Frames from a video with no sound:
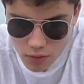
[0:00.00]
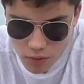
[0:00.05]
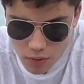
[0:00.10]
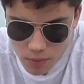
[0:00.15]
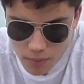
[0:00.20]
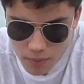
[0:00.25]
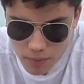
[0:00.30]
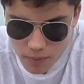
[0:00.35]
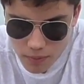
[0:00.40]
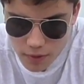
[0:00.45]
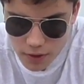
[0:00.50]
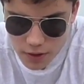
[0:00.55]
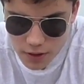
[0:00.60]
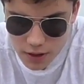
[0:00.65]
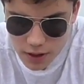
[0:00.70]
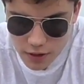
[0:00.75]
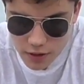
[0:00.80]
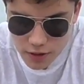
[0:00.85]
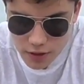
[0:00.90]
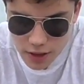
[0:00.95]
Oh, the
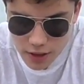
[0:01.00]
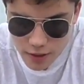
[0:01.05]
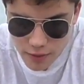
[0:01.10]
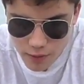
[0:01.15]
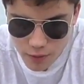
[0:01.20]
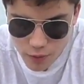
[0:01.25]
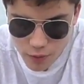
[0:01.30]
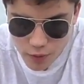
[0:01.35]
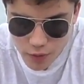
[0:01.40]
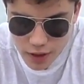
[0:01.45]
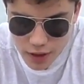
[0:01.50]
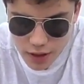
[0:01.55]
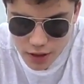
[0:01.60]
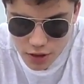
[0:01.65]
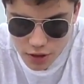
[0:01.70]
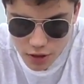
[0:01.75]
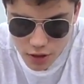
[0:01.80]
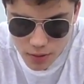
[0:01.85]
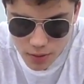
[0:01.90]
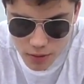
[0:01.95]
stinger's getting really
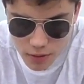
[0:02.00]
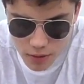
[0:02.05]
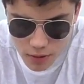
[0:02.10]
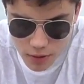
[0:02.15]
sharp.